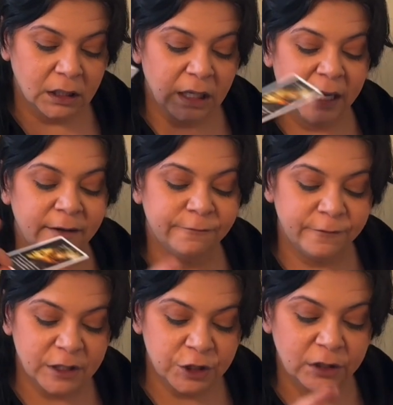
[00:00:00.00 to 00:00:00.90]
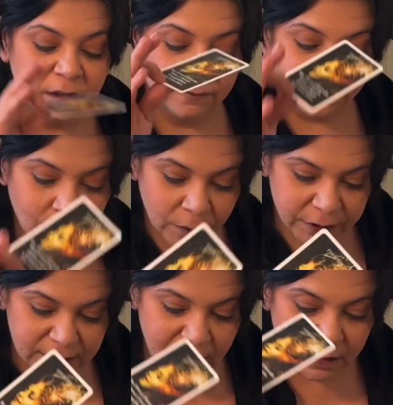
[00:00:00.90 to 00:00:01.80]
have vision and
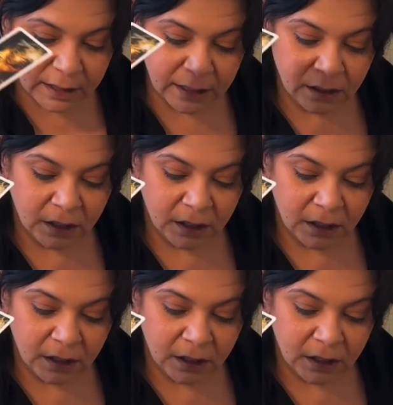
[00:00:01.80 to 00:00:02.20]
foresight,